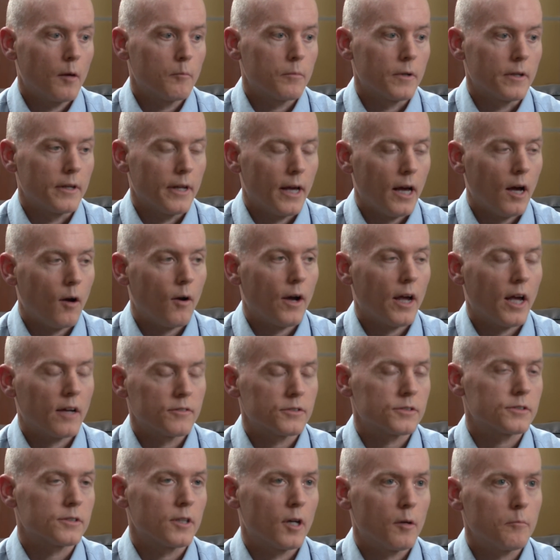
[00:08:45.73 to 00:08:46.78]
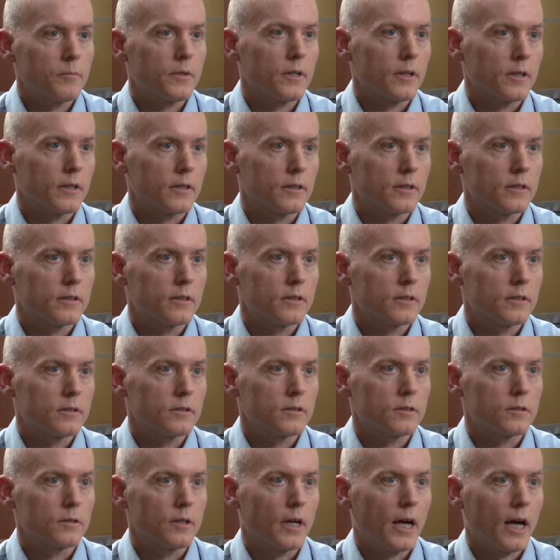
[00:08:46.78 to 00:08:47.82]
But now I have something
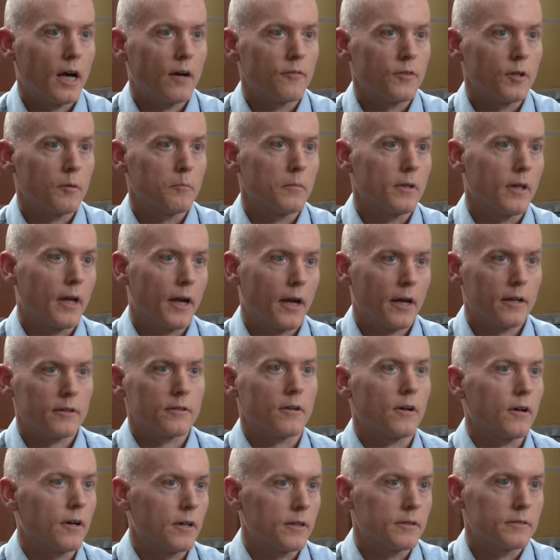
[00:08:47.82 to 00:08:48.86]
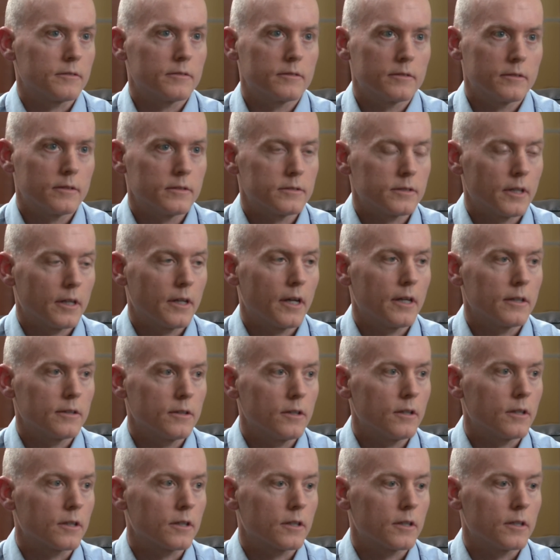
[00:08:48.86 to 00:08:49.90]
to have them land on. Say, hey,
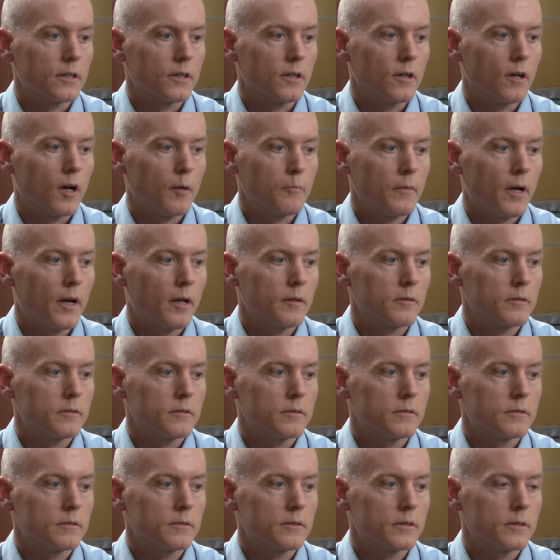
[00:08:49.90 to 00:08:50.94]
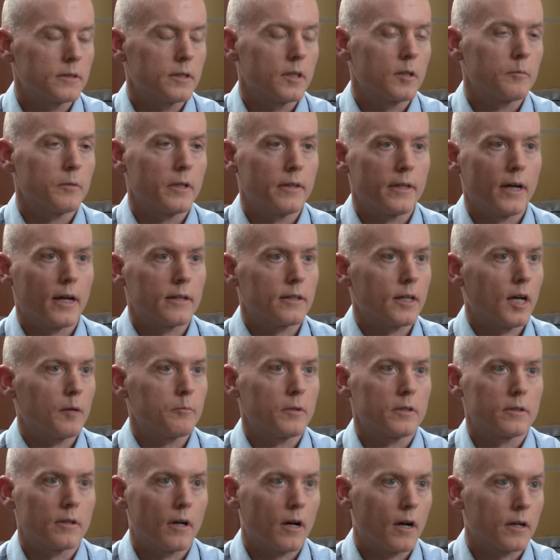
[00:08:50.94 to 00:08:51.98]
look, I'm not going to be that type
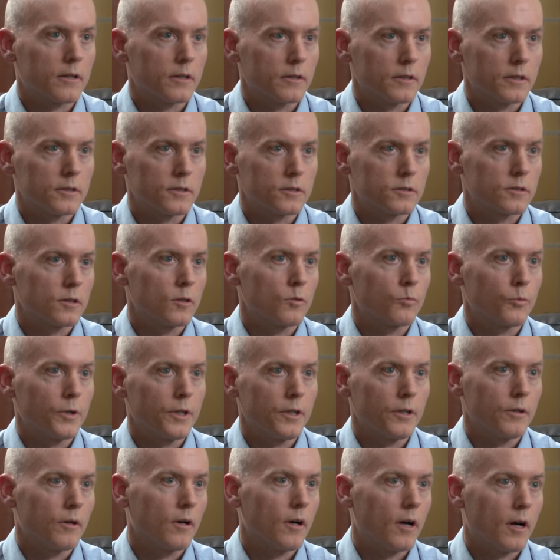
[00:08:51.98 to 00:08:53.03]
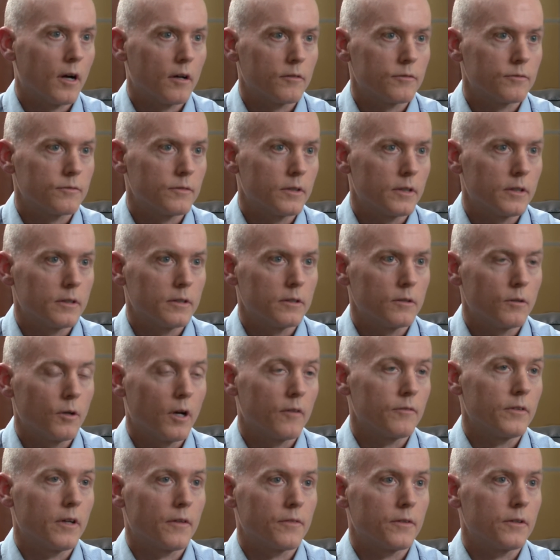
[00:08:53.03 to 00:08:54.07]
of doctor that's just going to wean you off and you
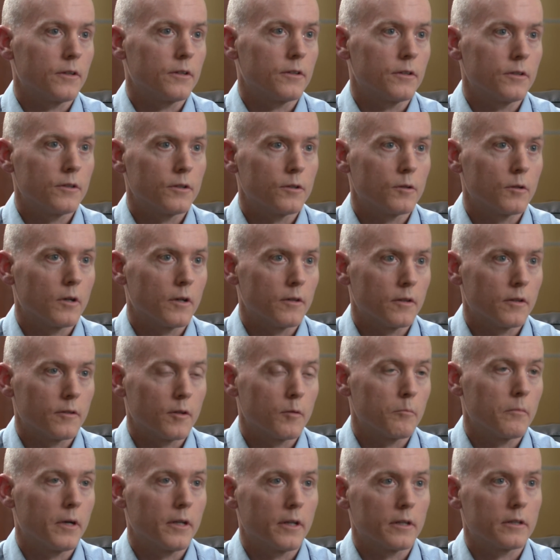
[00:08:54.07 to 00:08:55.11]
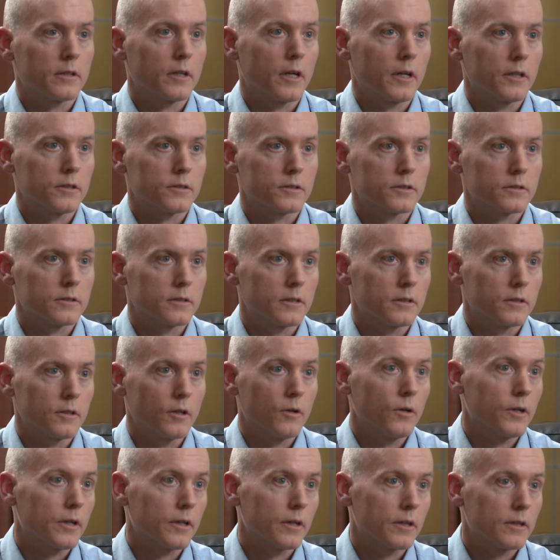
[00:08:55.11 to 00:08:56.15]
have nothing to do other than meditation and
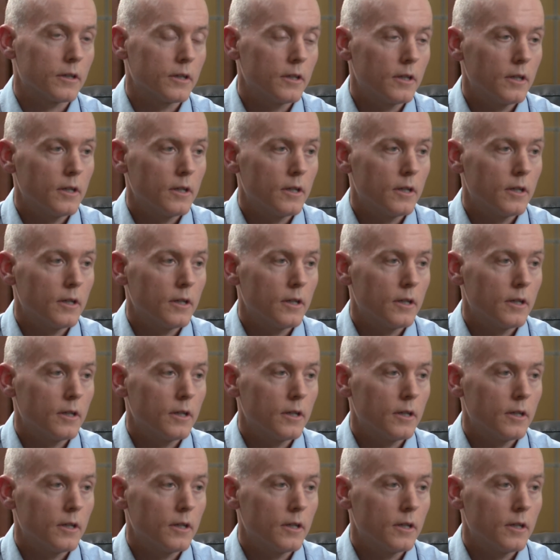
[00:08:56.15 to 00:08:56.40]
yoga.